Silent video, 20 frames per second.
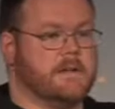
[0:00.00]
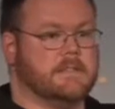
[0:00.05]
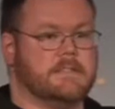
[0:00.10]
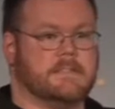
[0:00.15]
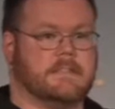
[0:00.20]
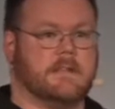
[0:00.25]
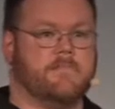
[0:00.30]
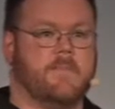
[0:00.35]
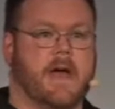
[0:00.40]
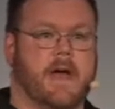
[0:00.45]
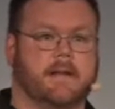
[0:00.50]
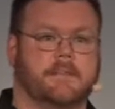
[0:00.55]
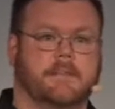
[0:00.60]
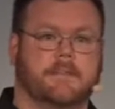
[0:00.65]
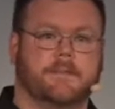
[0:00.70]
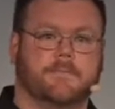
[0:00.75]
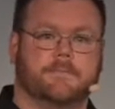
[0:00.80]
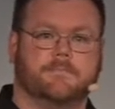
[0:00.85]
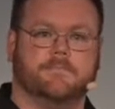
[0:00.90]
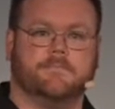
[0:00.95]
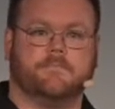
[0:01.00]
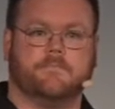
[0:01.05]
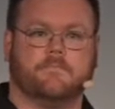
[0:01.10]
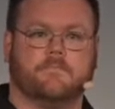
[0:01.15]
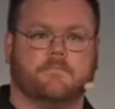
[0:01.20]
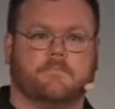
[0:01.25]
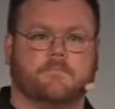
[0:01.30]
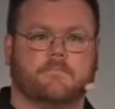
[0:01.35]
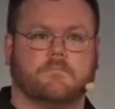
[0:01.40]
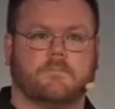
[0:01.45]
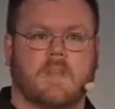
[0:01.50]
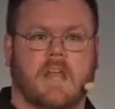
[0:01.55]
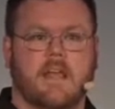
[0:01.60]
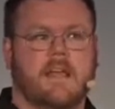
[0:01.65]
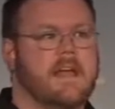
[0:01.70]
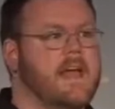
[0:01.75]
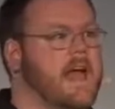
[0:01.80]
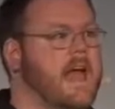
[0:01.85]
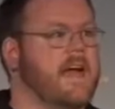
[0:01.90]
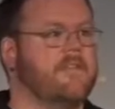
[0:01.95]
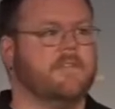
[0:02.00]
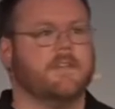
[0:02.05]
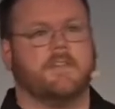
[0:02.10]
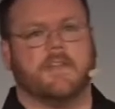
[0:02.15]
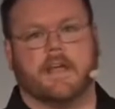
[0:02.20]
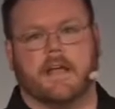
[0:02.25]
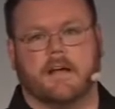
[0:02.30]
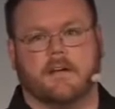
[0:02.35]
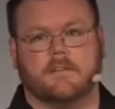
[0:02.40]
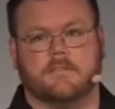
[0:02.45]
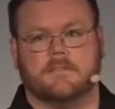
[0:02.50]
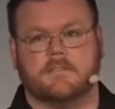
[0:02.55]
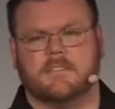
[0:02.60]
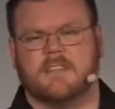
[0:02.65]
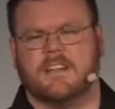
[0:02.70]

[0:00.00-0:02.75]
is impacted. Everything else